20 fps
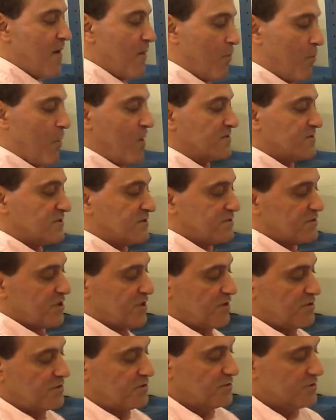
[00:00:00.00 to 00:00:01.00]
Once it
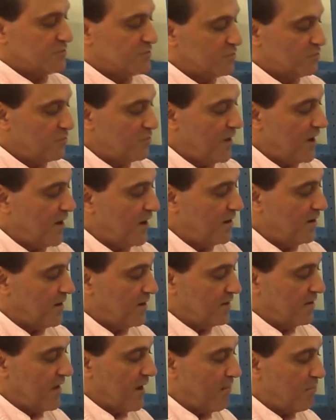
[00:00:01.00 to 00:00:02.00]
changes to
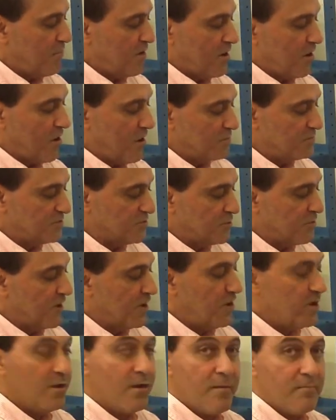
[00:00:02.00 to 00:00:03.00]
red, that becomes
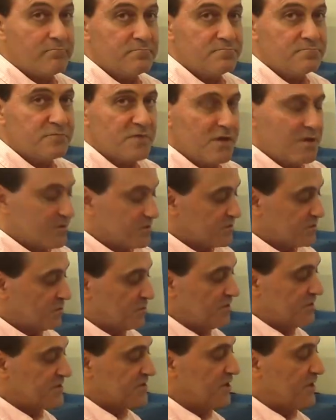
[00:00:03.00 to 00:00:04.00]
green. So
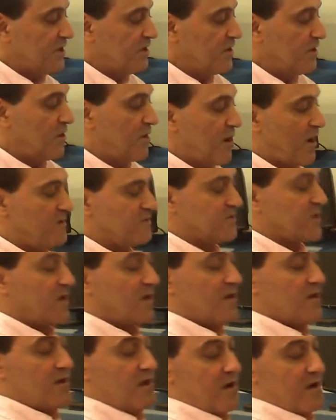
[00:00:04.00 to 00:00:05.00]
this indicates
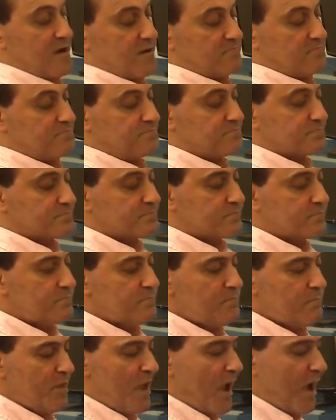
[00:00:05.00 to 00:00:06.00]

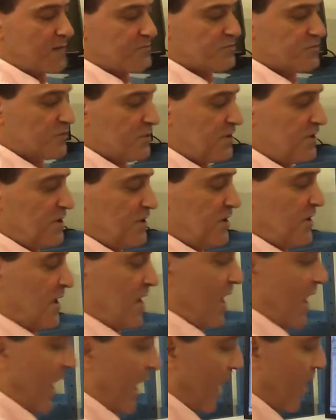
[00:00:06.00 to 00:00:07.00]
actually
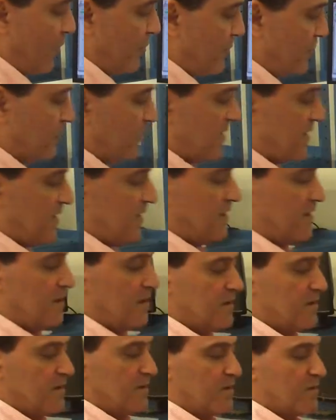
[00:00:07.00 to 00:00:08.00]
how you can
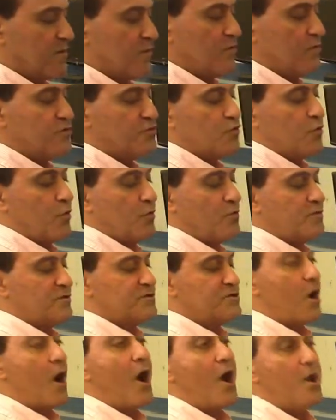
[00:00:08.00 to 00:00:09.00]
control the
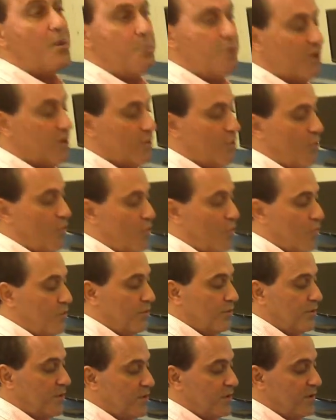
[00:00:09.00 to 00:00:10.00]
timing
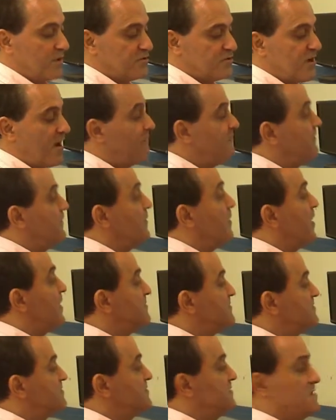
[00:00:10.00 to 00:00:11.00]
on traffic
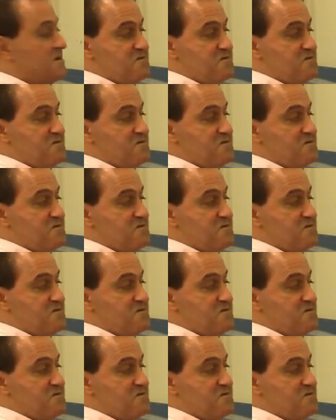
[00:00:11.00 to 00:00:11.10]
lights.